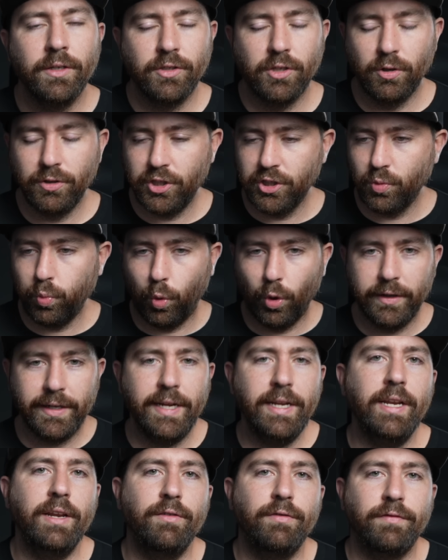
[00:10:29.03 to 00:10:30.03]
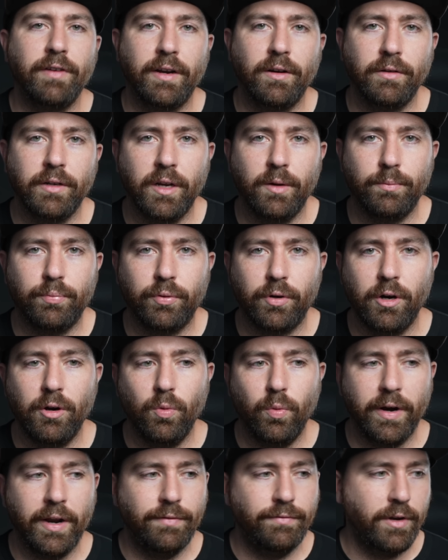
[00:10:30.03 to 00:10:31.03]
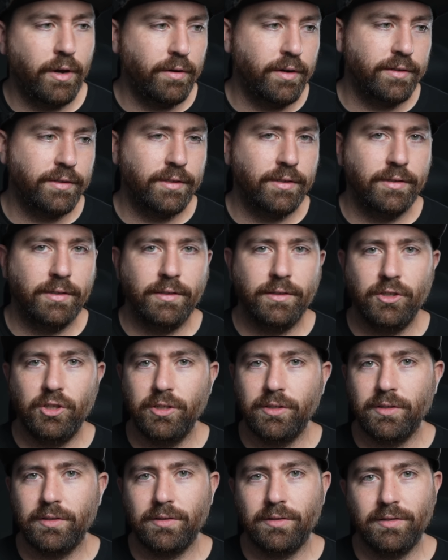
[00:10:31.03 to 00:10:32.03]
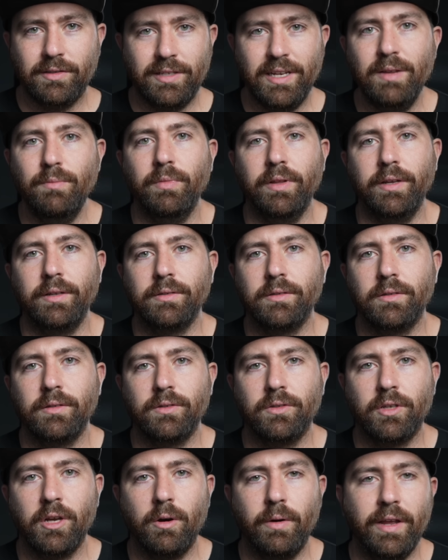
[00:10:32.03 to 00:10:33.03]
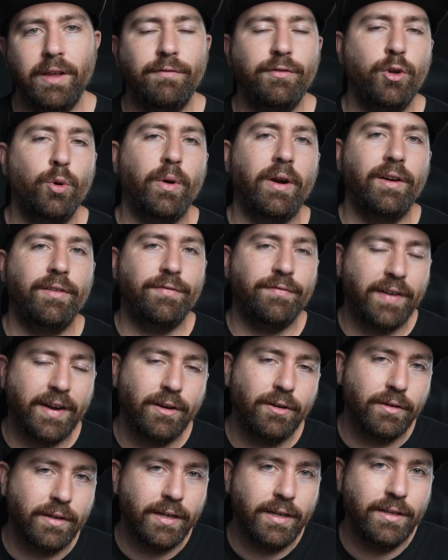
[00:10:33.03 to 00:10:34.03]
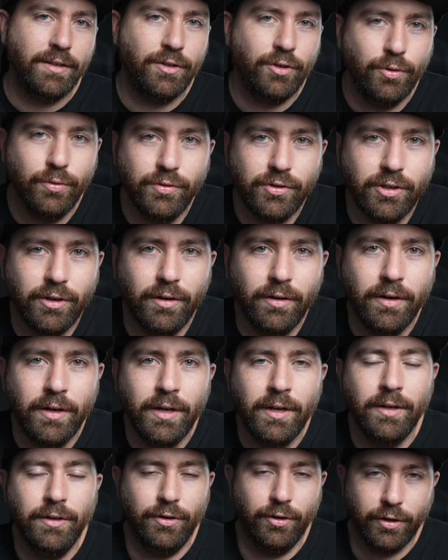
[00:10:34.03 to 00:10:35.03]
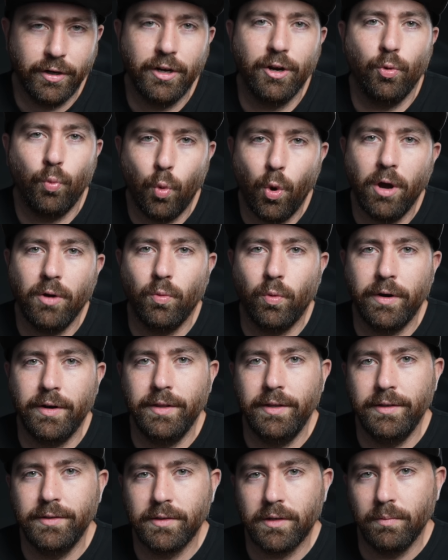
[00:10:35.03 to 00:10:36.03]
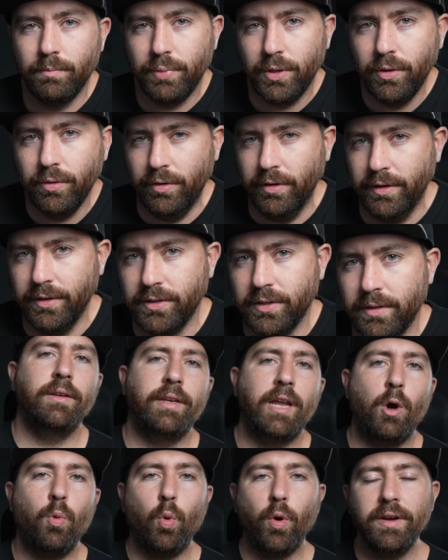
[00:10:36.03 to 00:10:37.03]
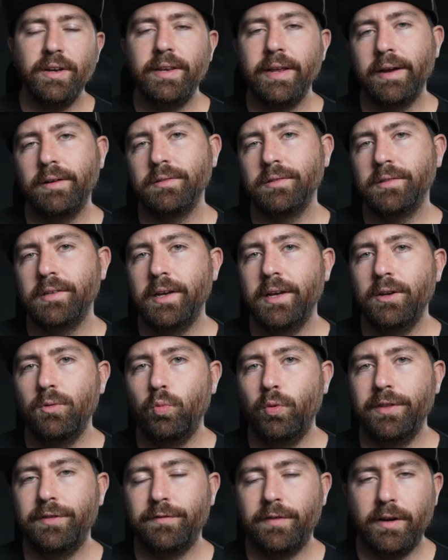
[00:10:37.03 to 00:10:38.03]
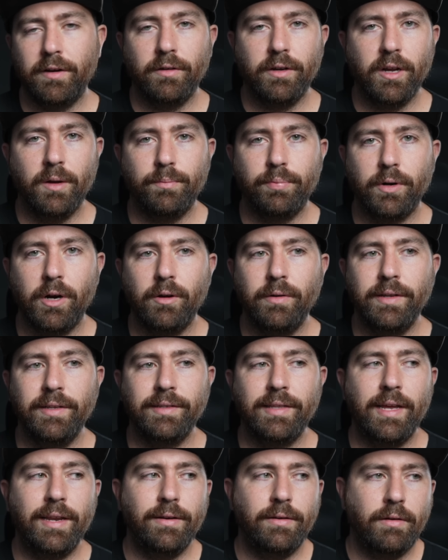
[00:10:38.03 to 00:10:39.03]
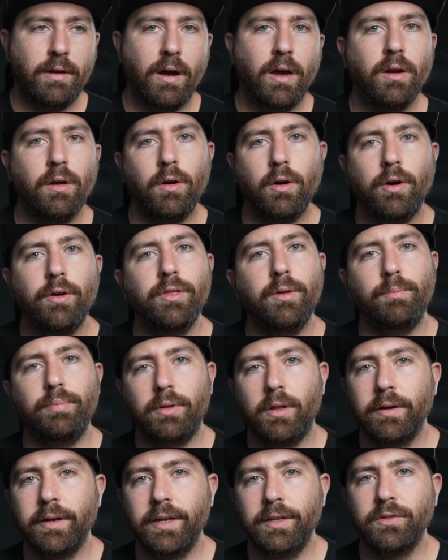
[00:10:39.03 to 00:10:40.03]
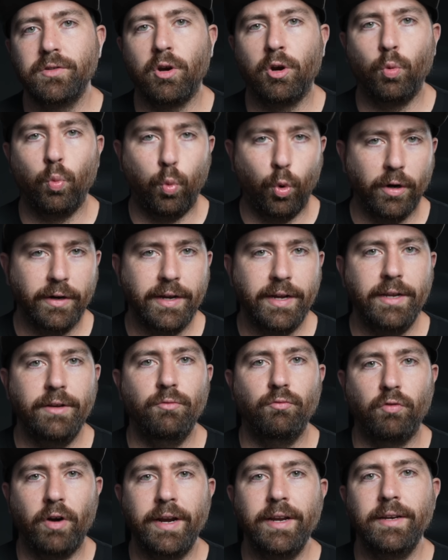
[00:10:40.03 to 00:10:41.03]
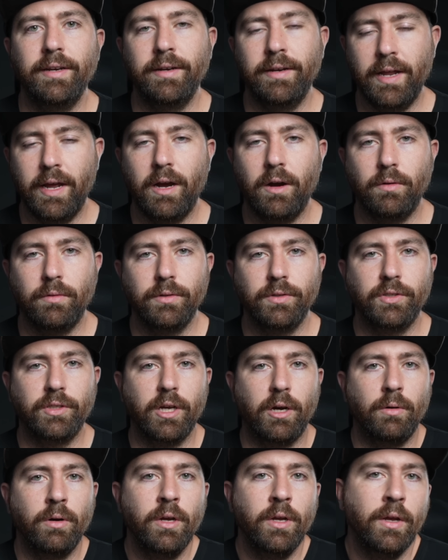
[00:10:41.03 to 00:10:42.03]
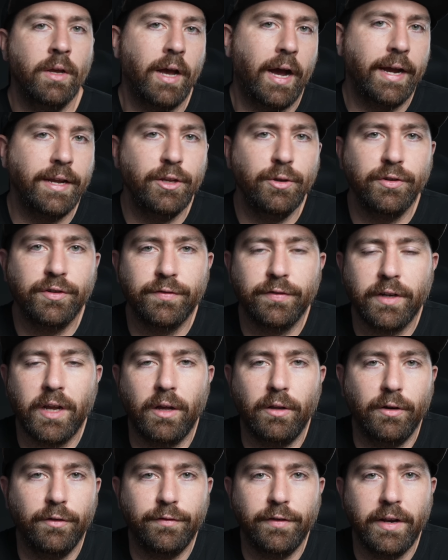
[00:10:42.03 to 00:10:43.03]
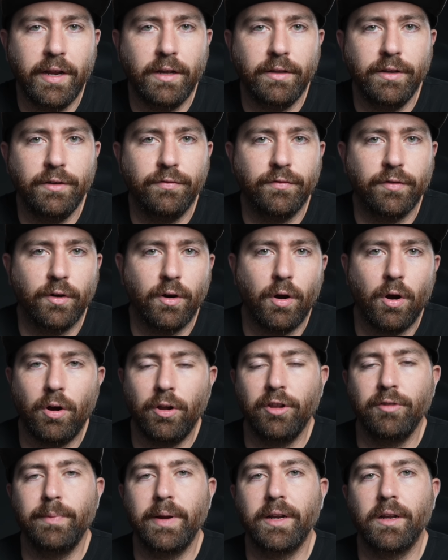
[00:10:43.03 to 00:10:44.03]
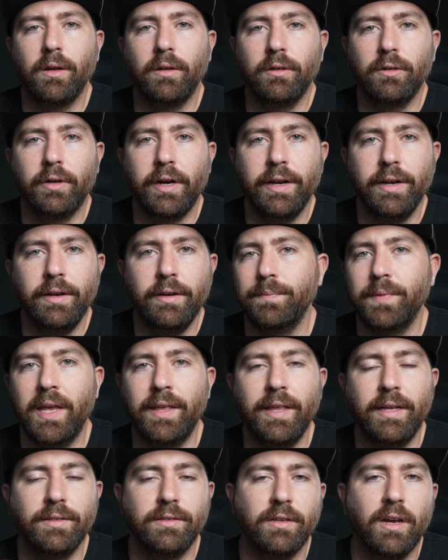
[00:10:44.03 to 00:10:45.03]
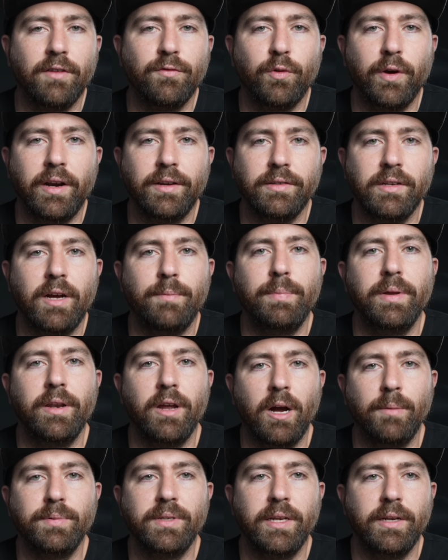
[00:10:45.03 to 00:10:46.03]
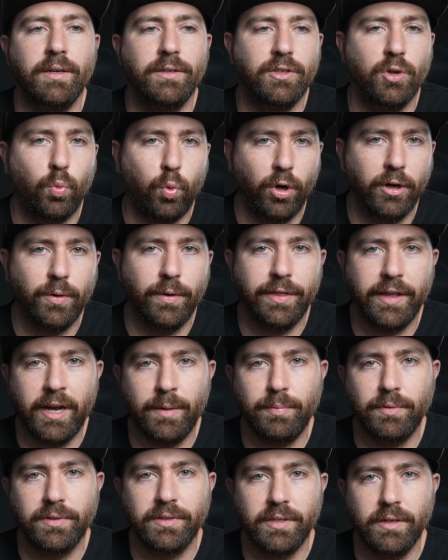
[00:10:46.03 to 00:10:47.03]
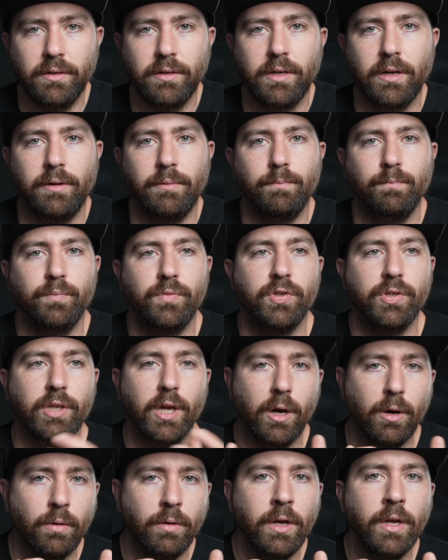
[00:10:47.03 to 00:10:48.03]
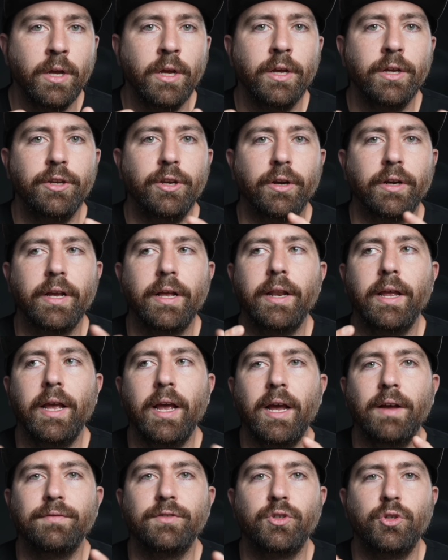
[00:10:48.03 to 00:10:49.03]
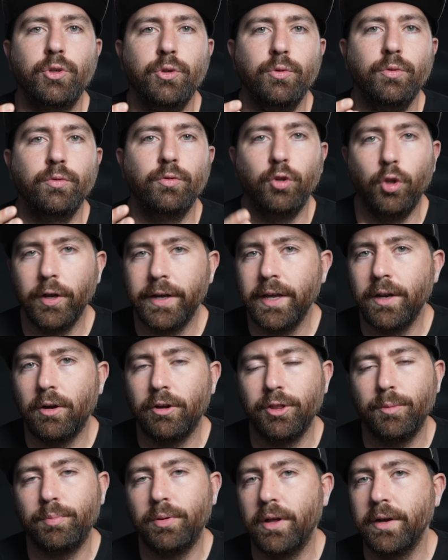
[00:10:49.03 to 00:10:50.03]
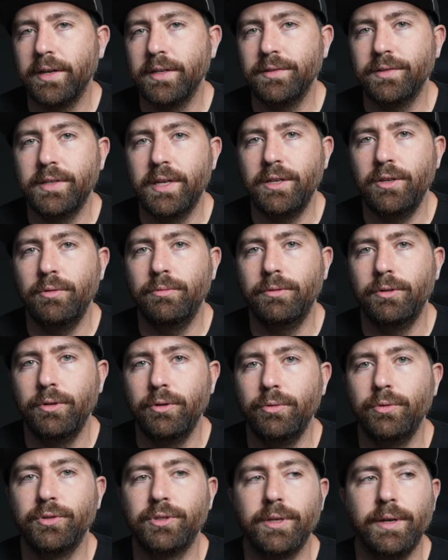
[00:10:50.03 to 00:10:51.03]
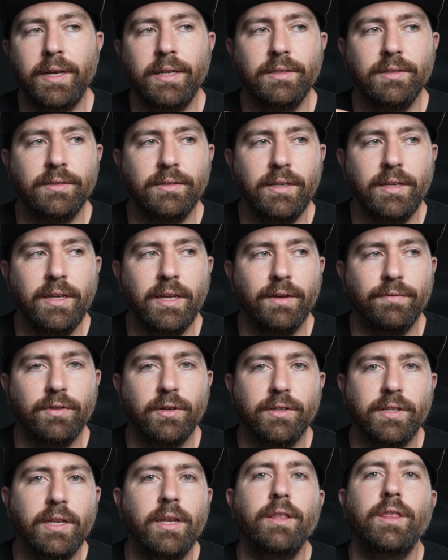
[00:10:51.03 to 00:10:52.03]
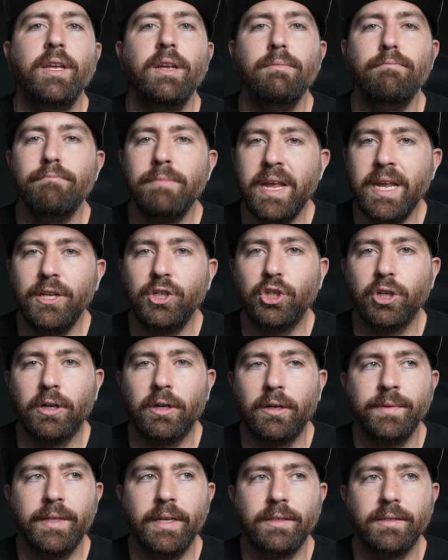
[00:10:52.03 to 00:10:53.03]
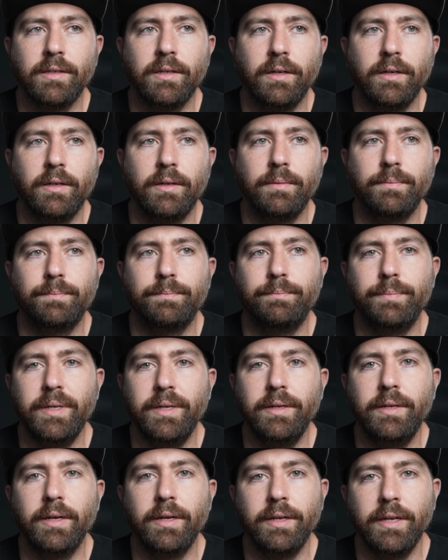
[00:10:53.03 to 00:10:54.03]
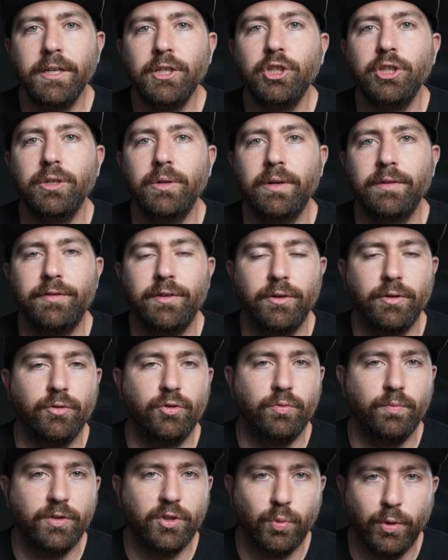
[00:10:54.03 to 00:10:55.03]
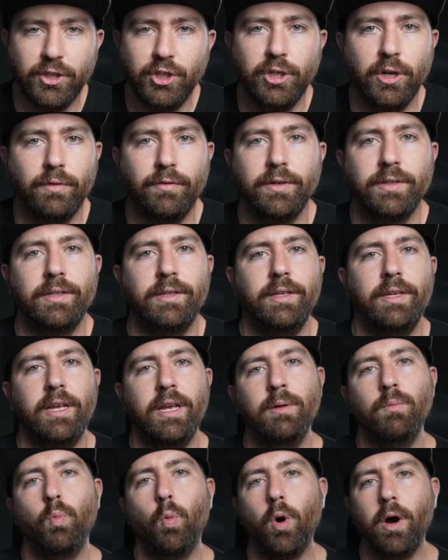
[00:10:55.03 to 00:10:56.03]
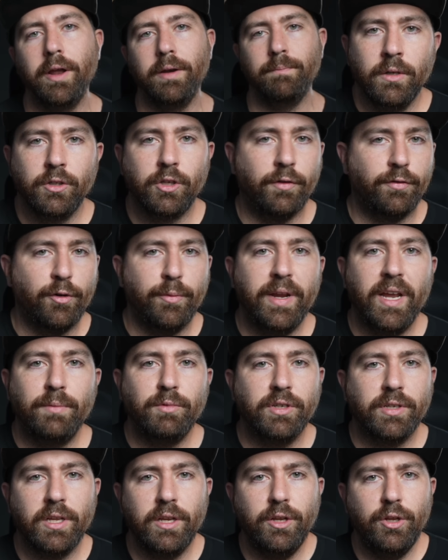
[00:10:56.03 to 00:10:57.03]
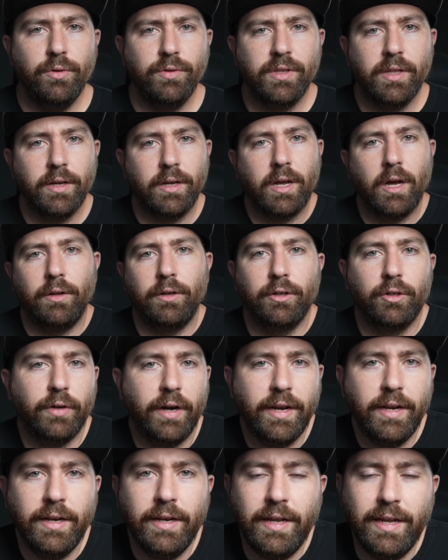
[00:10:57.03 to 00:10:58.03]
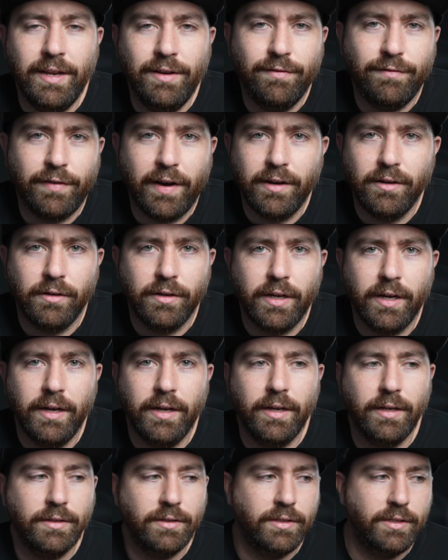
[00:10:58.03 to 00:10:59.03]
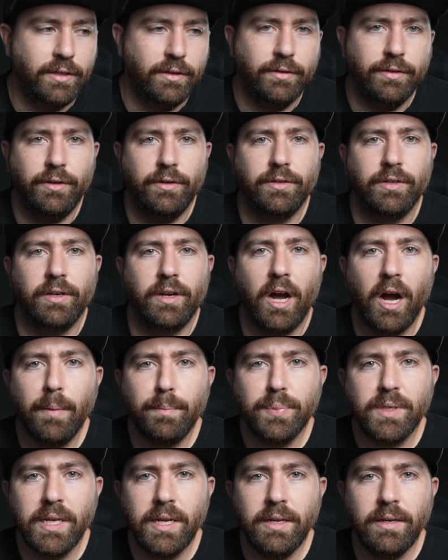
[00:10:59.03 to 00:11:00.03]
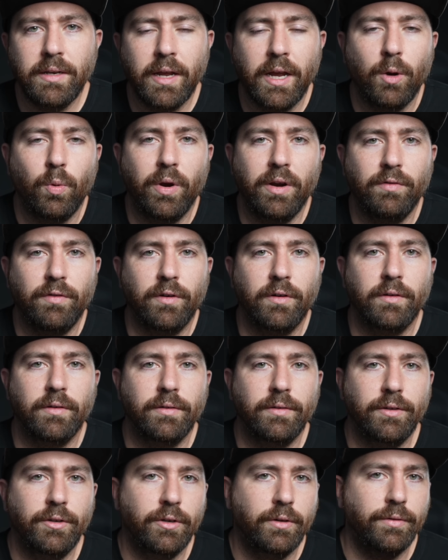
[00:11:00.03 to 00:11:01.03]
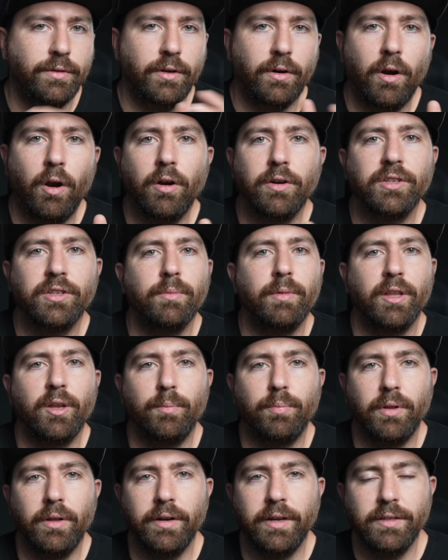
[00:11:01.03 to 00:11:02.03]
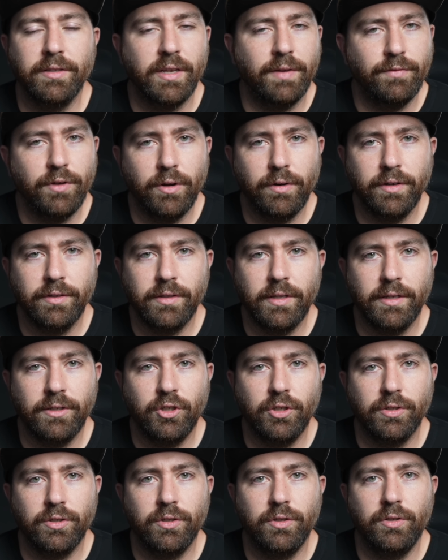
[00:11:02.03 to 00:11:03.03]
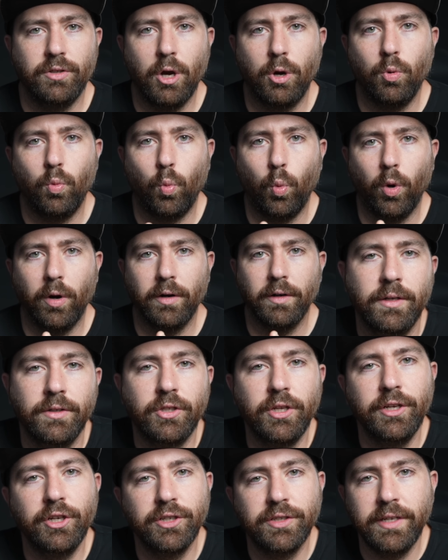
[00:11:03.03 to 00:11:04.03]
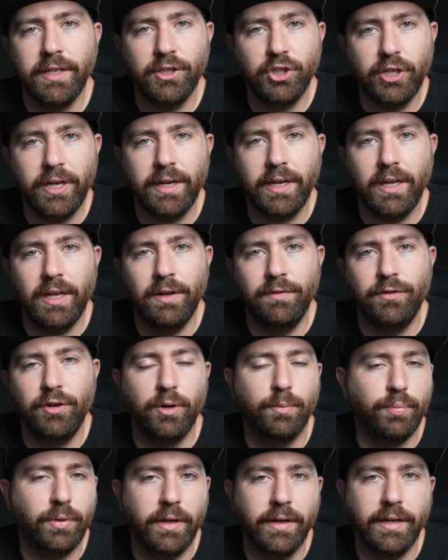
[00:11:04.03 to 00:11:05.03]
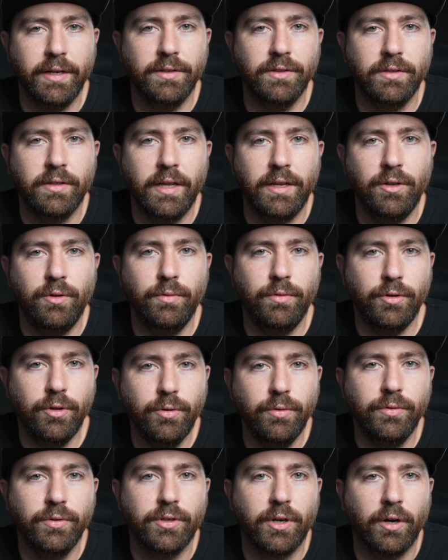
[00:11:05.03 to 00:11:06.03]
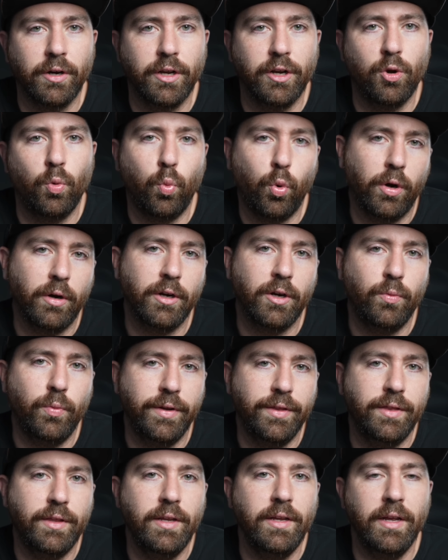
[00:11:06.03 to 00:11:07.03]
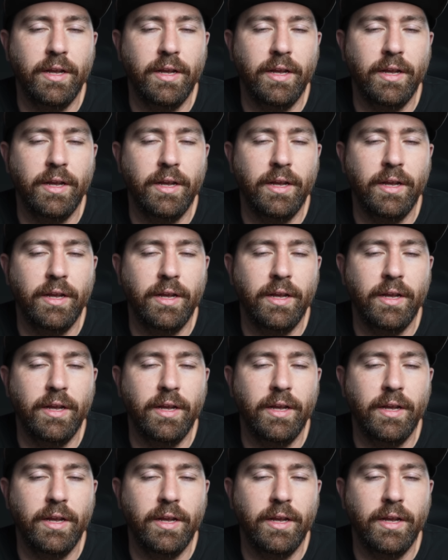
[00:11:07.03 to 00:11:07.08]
So just working in Final Cut Pro, what I've noticed is it's just seamless. So if you are a Final Cut user, you're gonna want one of these computers. Now, one downside with Final Cut Pro is that not all the plugins are working right now. So I use Color Finale for all of my color grading, and that software has not been updated to work with Apple Silicon. So you're gonna have to look at all the plugins that you use and see if there's anything major that's gonna be an issue if you're switching over to the M1. So for me, I'm just gonna use the color grading in Final Cut until there's an update. However, you know, there are other plugins I've noticed that just don't work. So you just need to check if your plugins that you use are gonna work with the